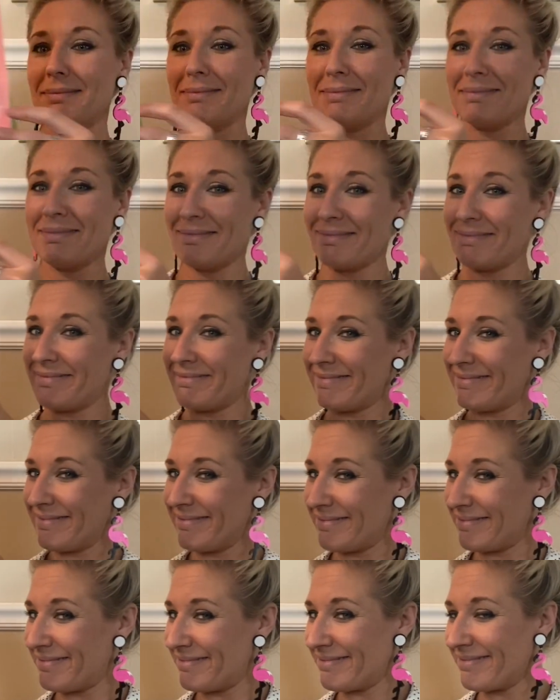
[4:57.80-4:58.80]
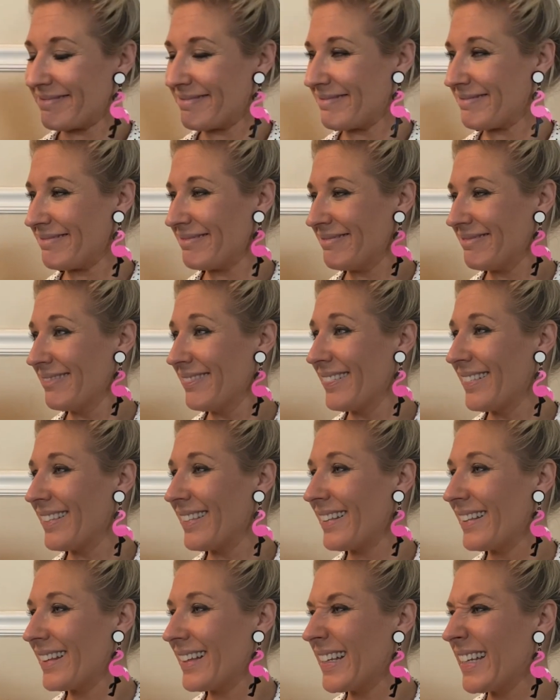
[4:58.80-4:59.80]

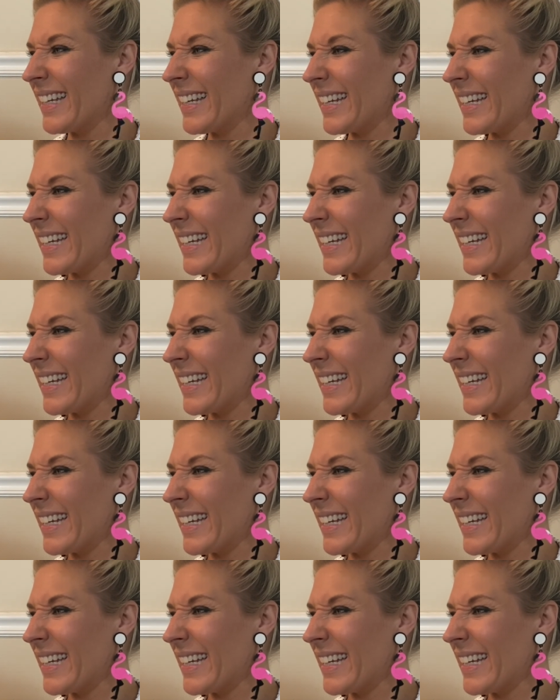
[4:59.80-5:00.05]
Nothing is said.